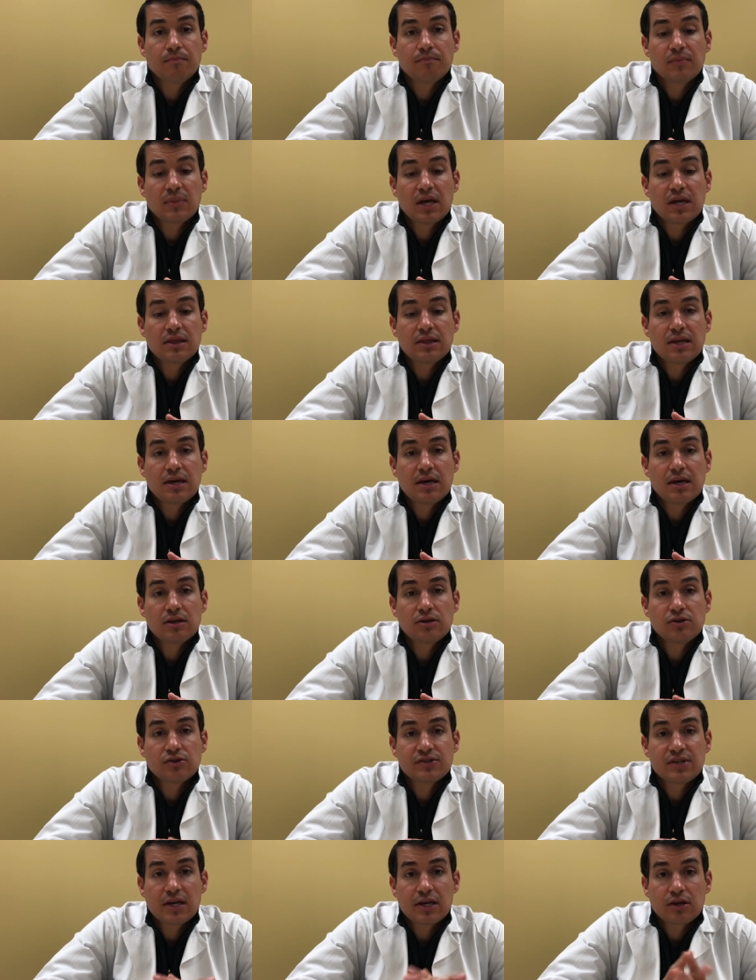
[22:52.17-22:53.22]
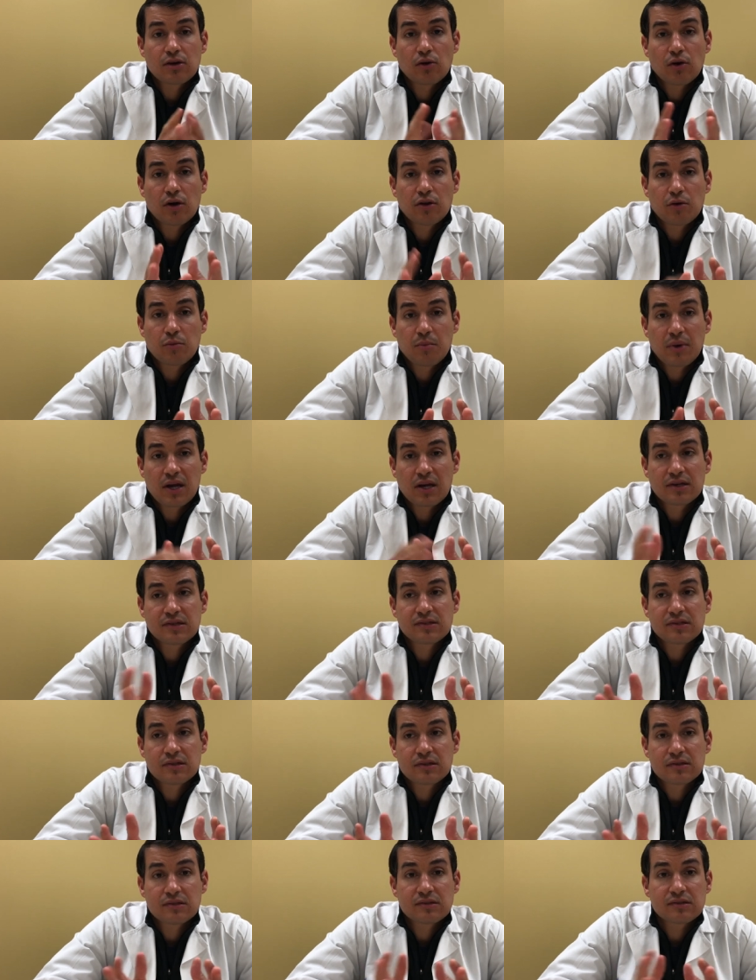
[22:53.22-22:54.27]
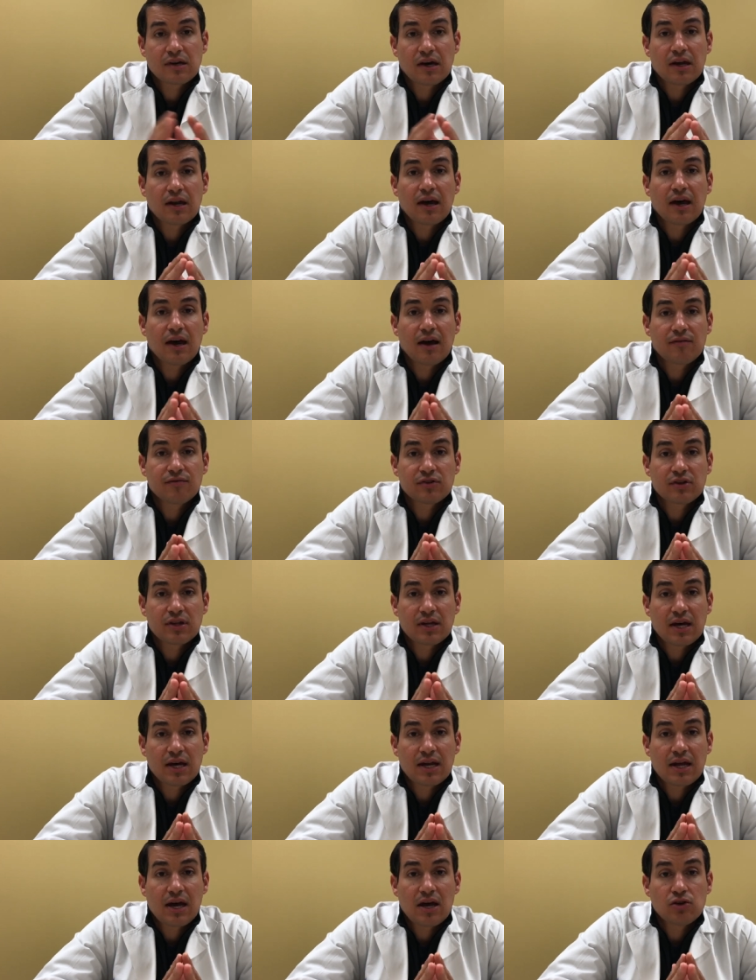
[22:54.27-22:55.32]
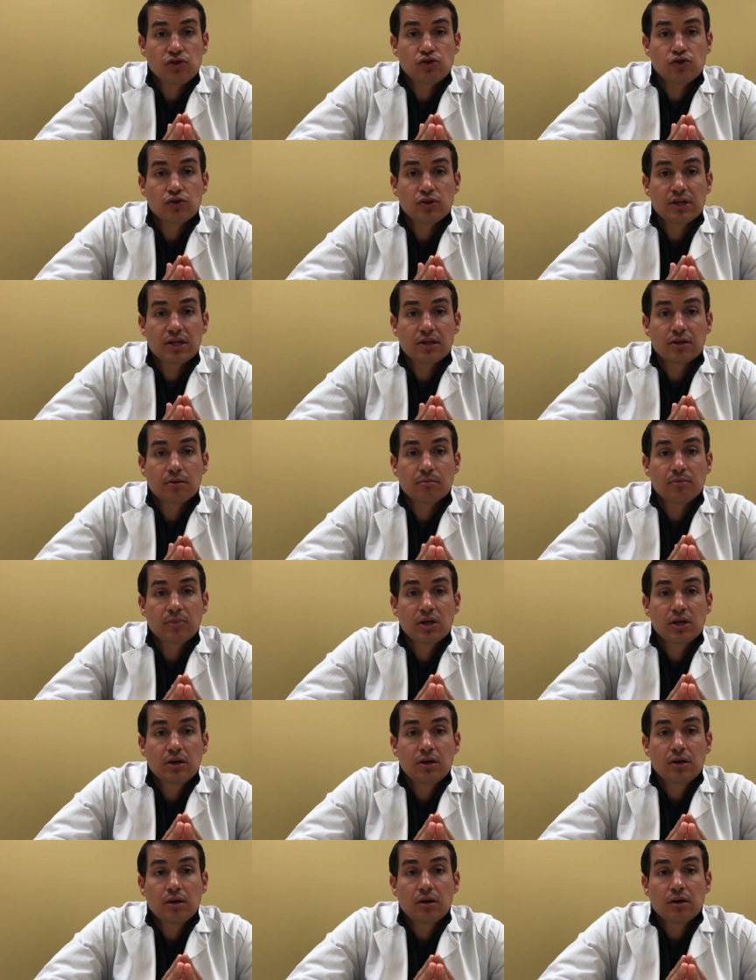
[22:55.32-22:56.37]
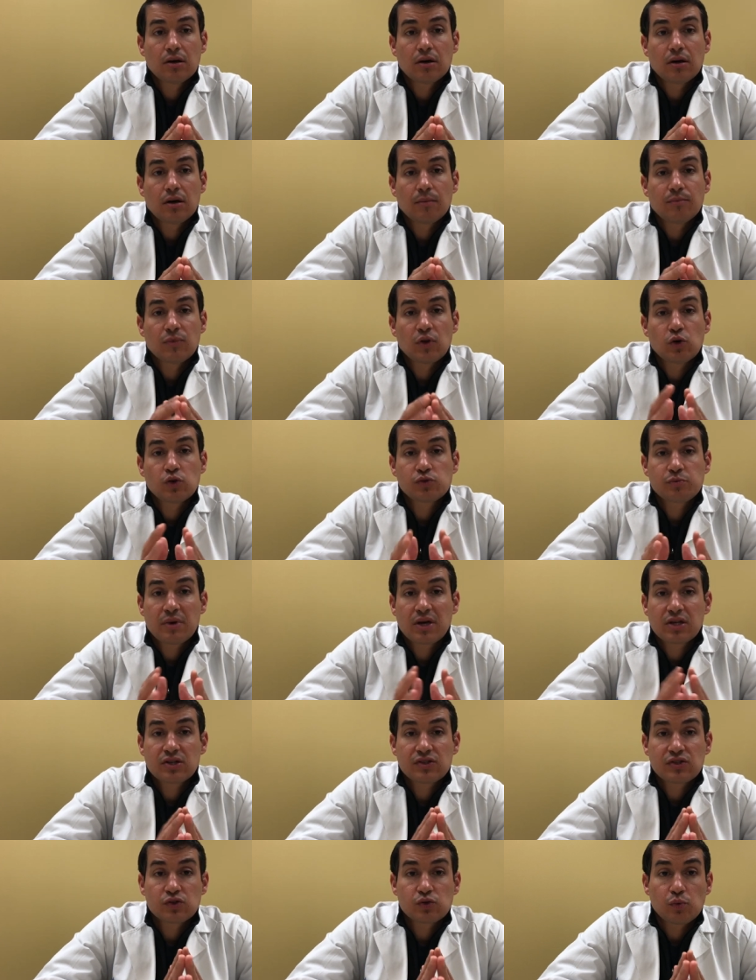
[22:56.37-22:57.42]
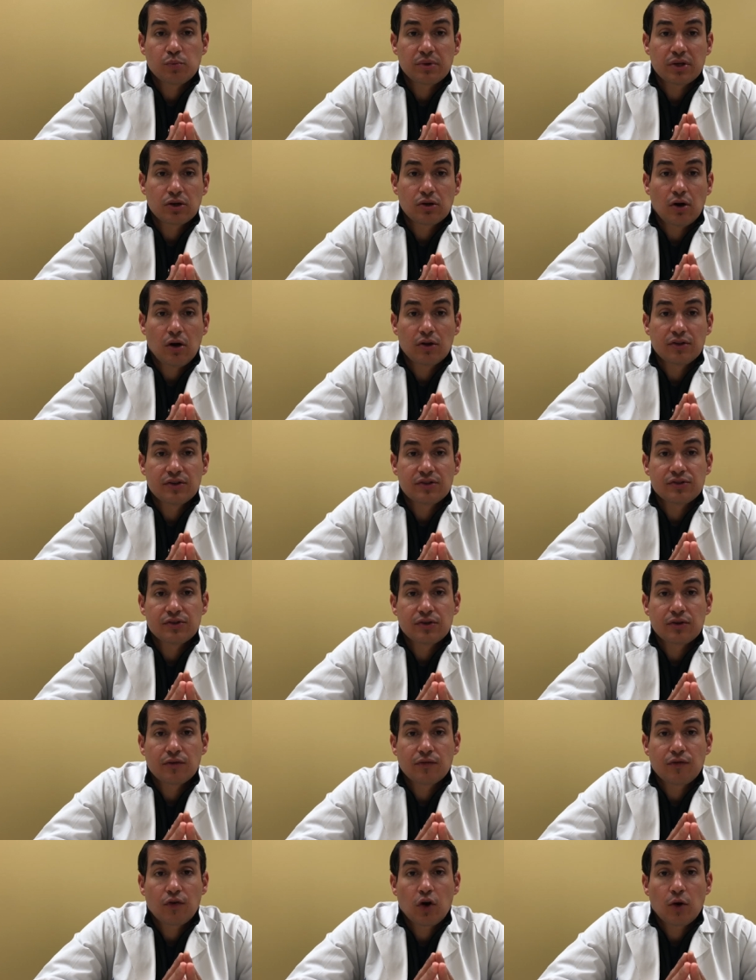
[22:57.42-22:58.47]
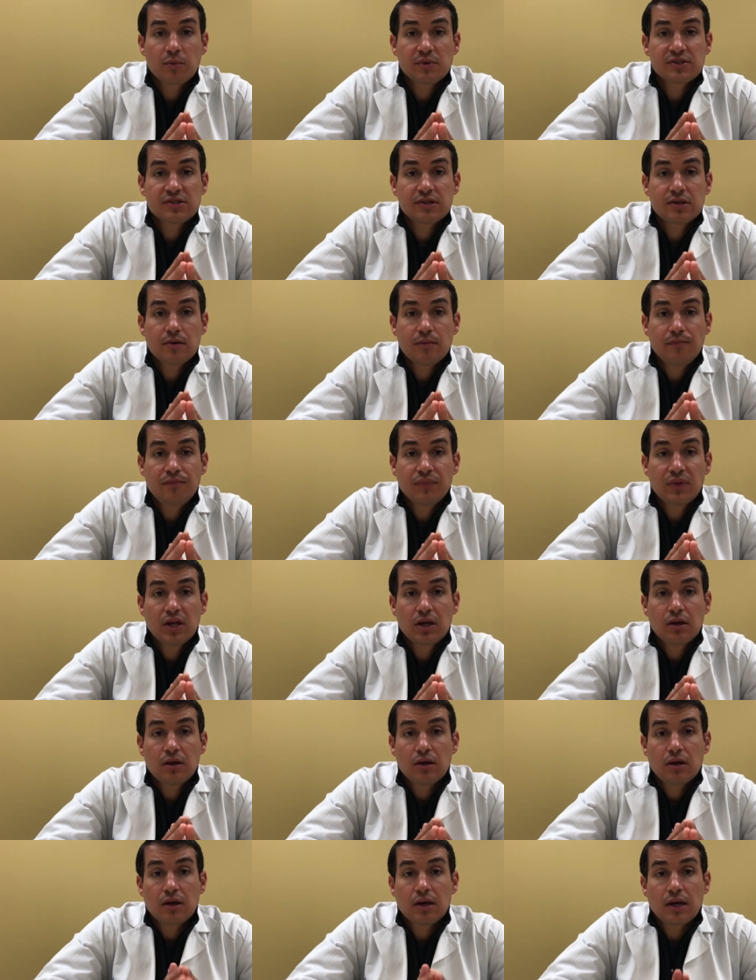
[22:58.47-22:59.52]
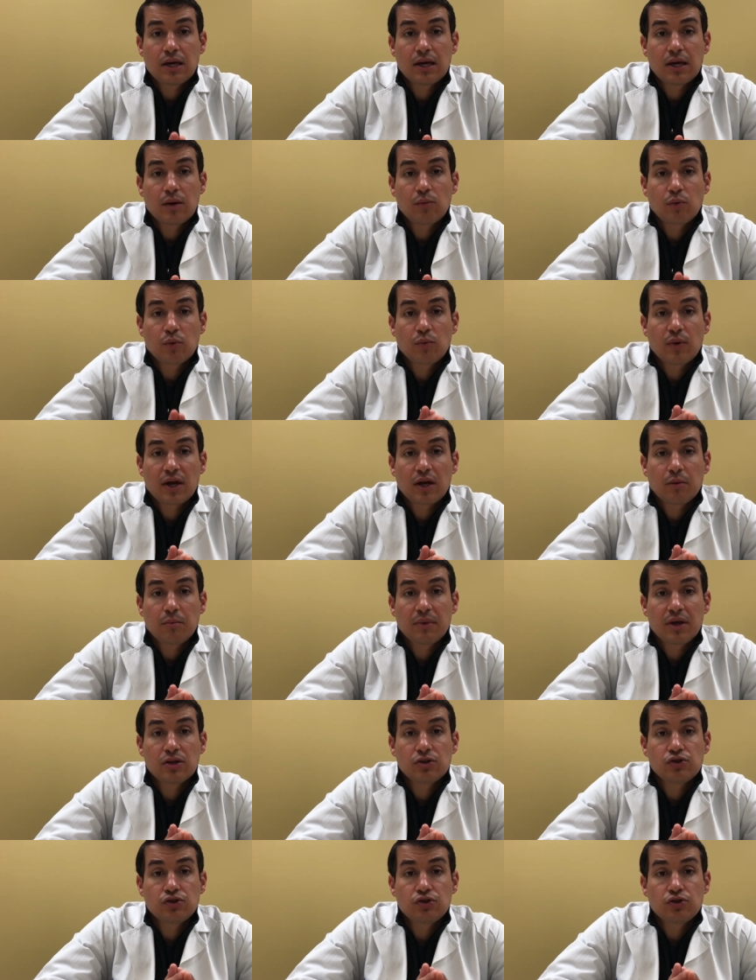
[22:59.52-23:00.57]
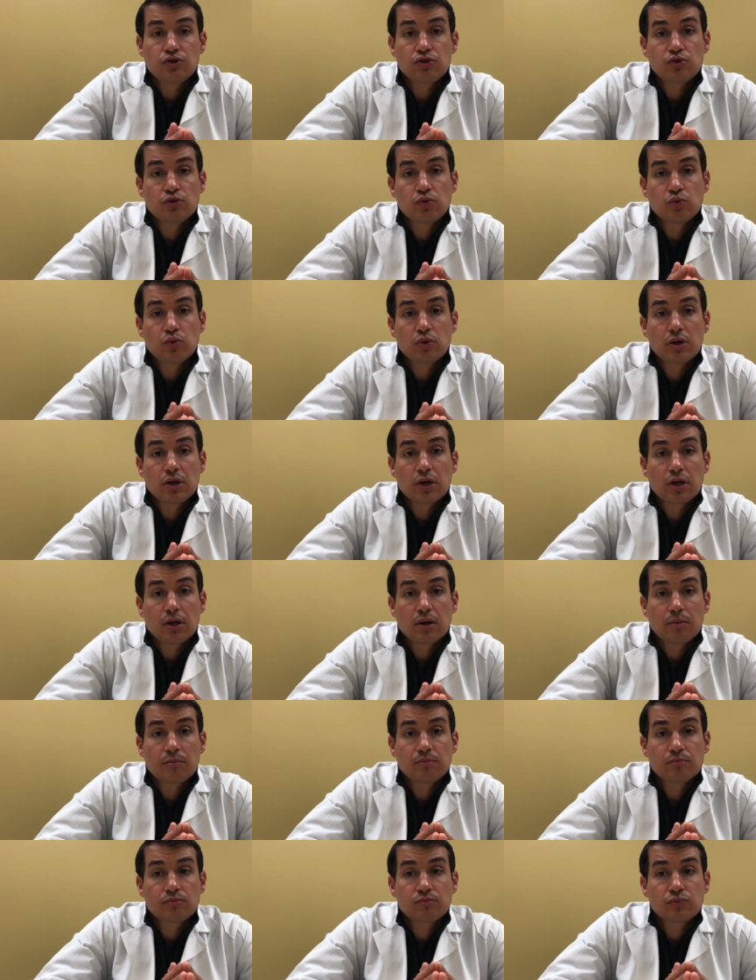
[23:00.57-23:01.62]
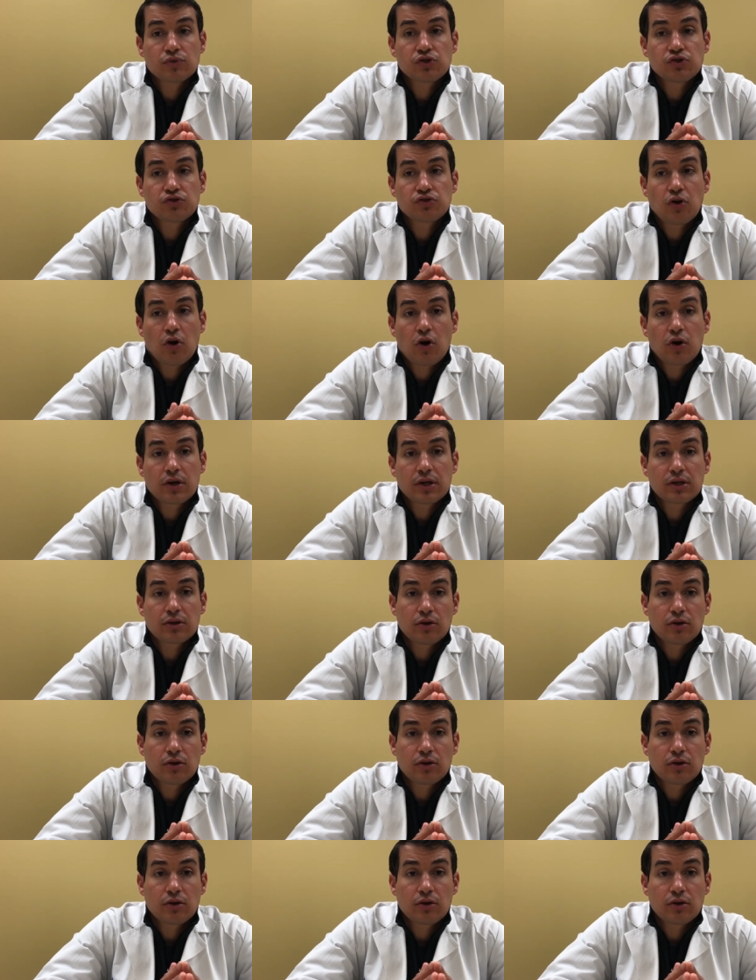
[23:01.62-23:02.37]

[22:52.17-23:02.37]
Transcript: and then you take your other medicines kind of after that as you need them. Those medicines will be called into your pharmacy, and we recommend you starting